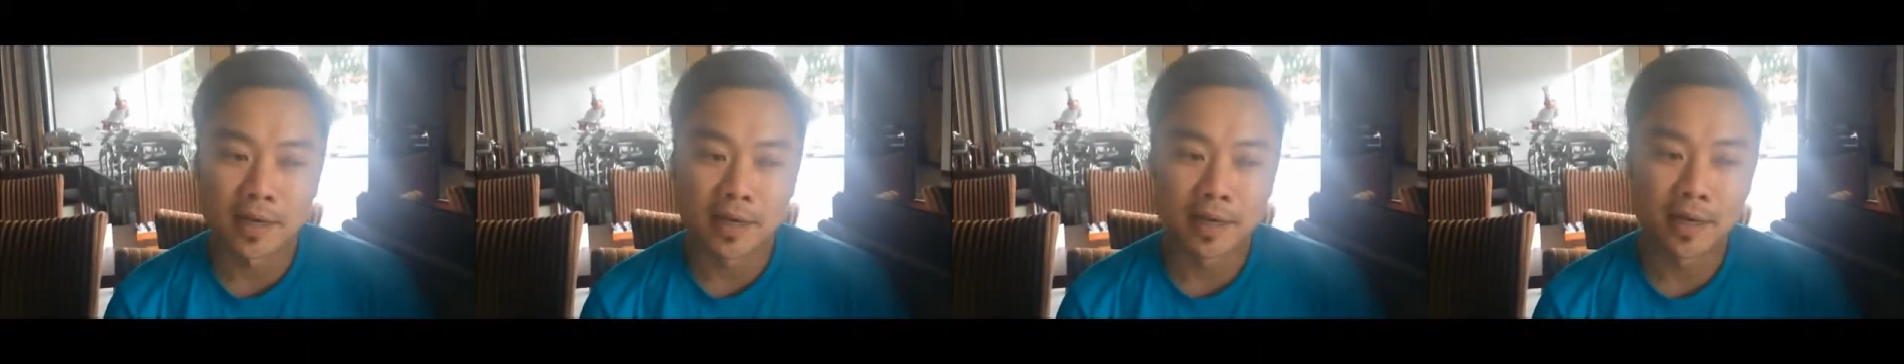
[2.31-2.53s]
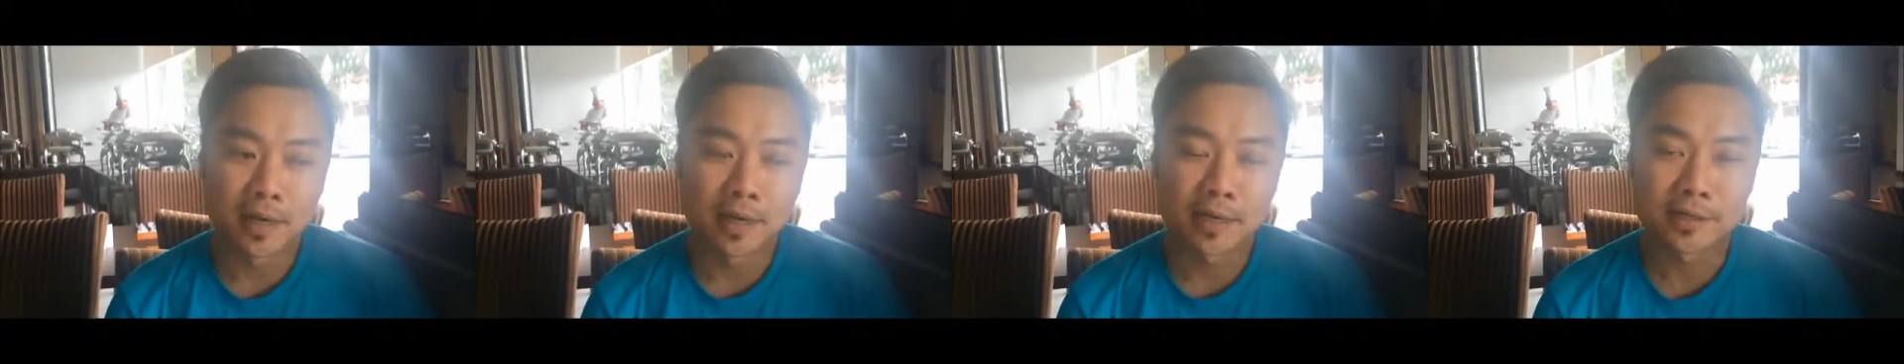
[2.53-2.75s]

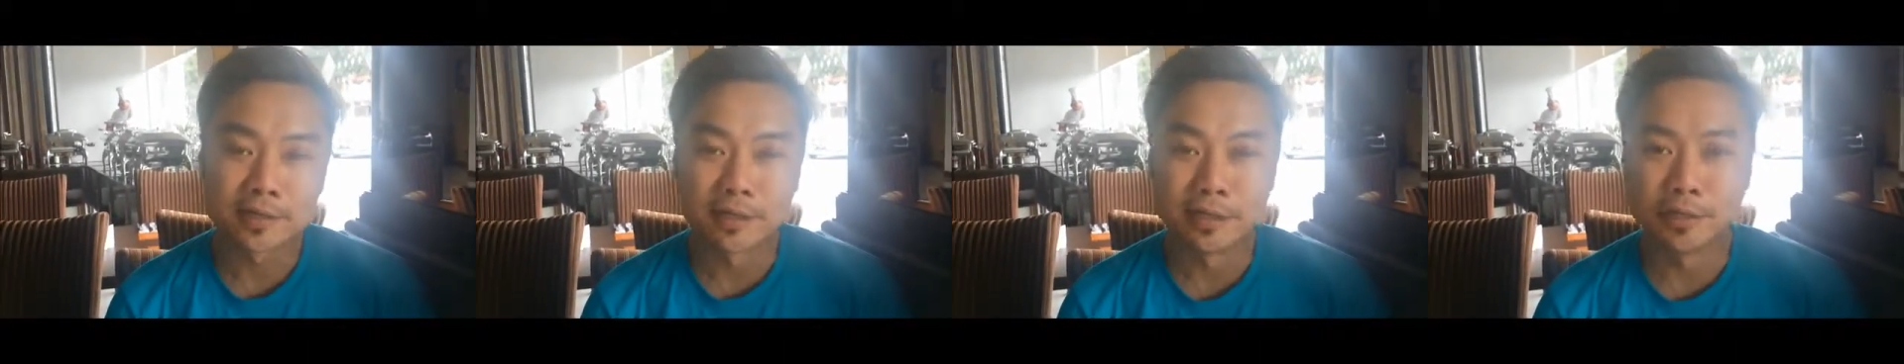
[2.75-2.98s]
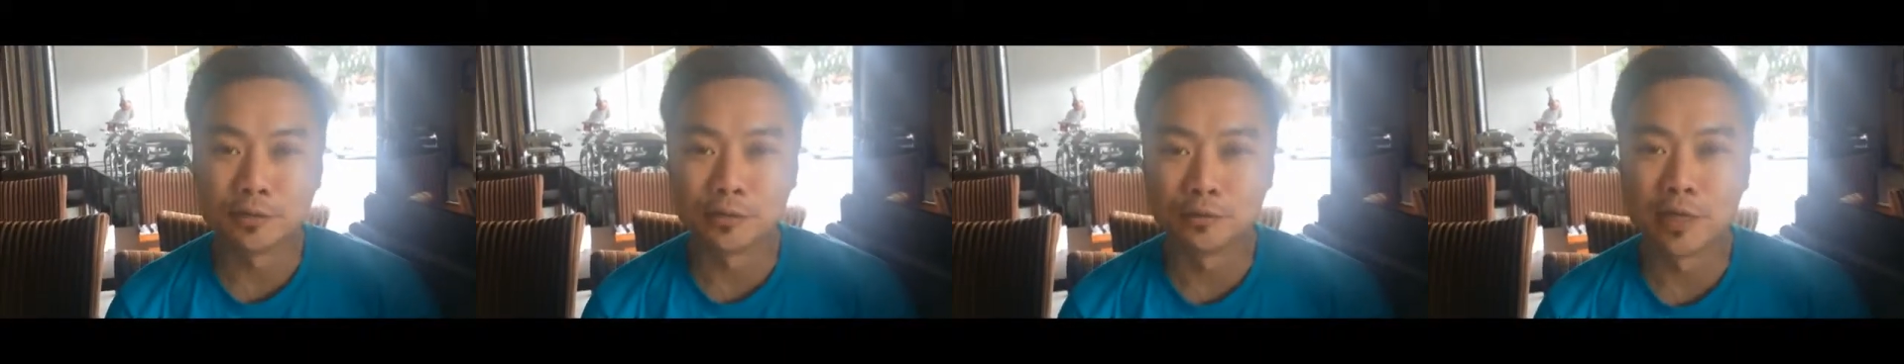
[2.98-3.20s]

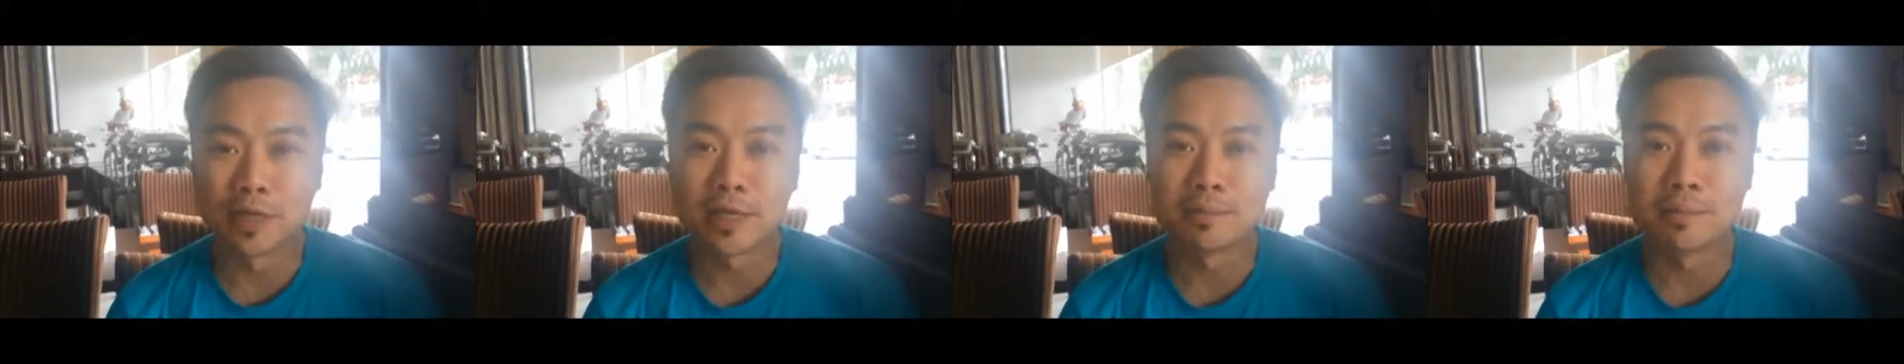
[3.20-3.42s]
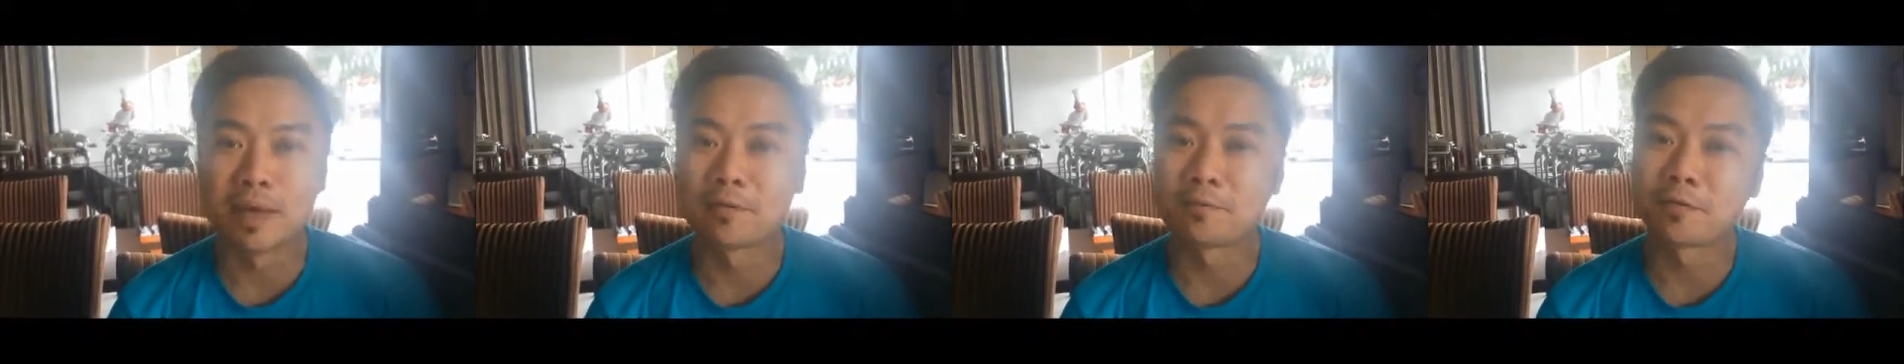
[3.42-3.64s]
Actually,
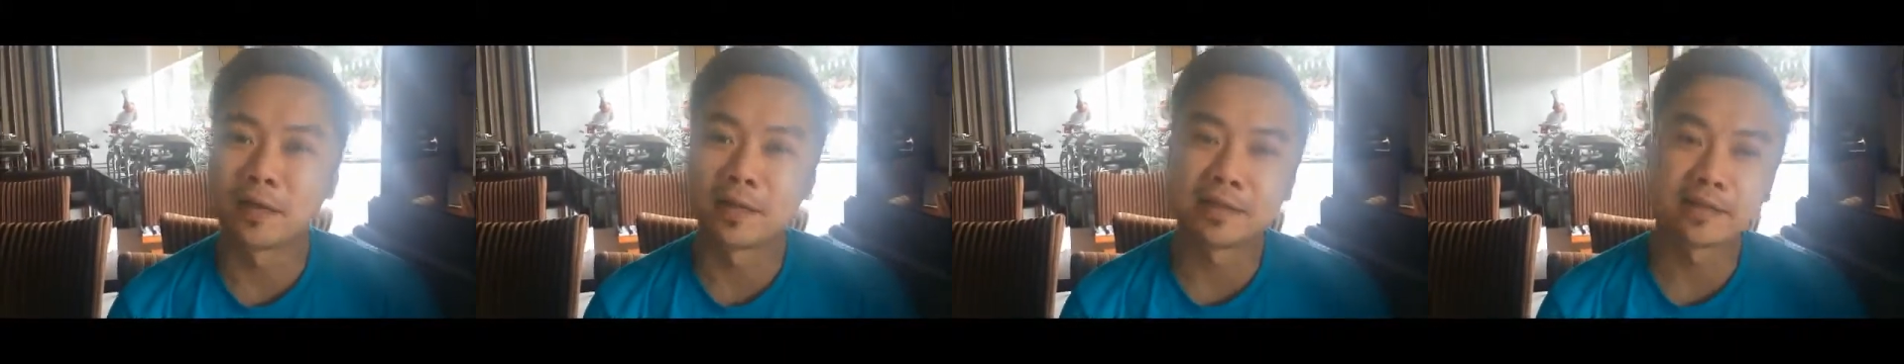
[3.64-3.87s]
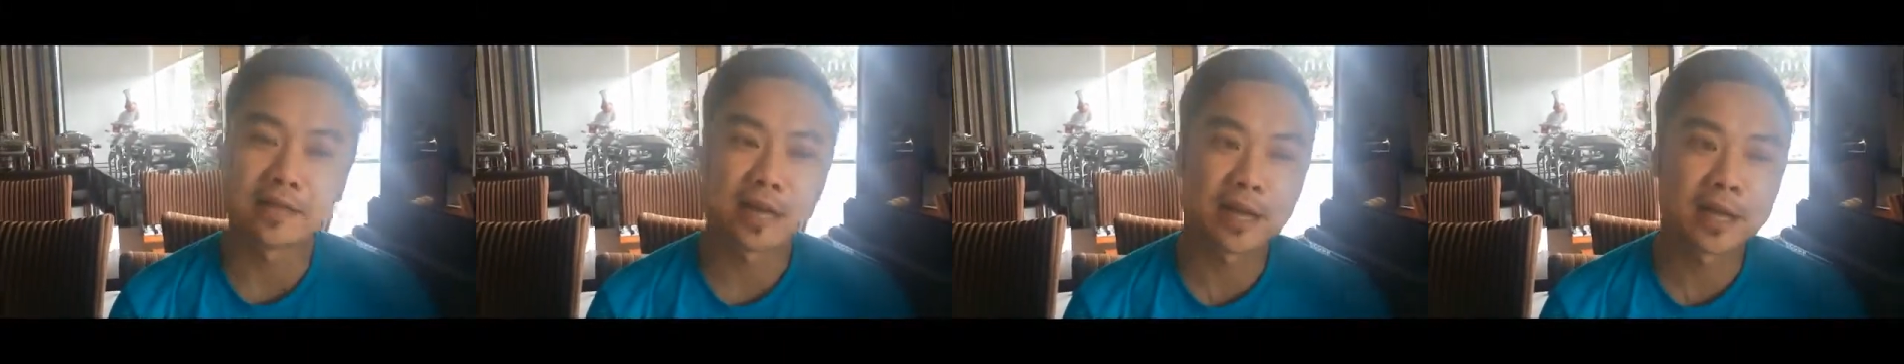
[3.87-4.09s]
today my
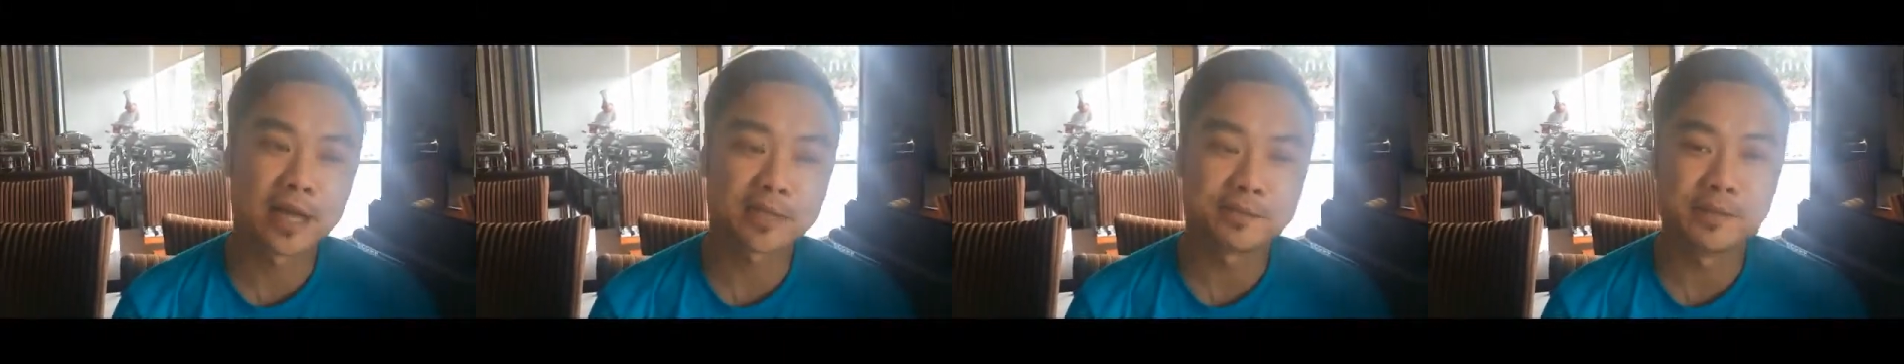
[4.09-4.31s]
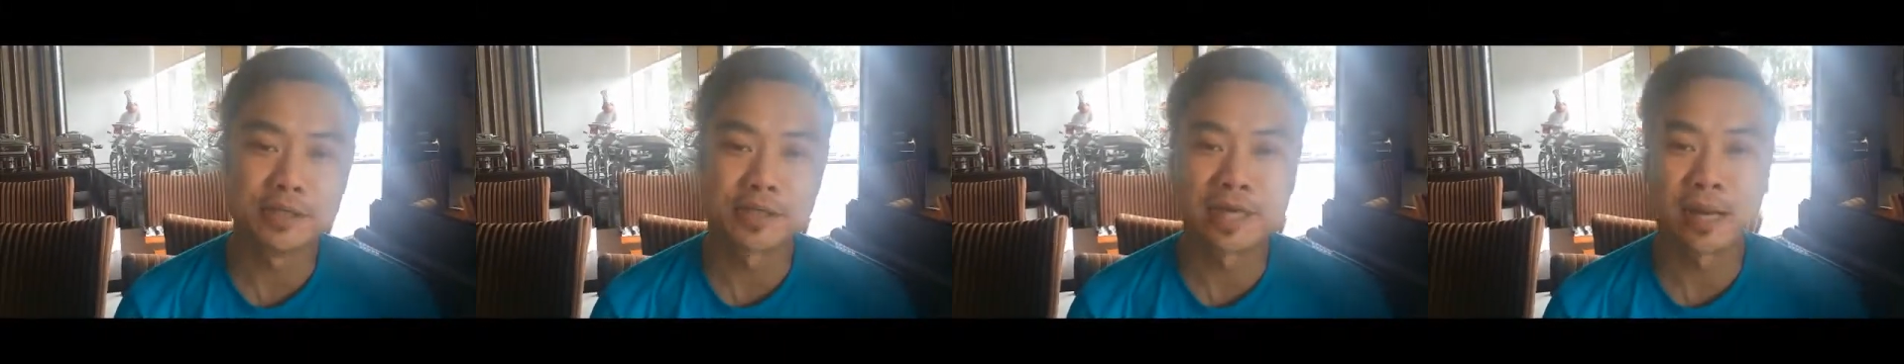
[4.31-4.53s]
friend asked me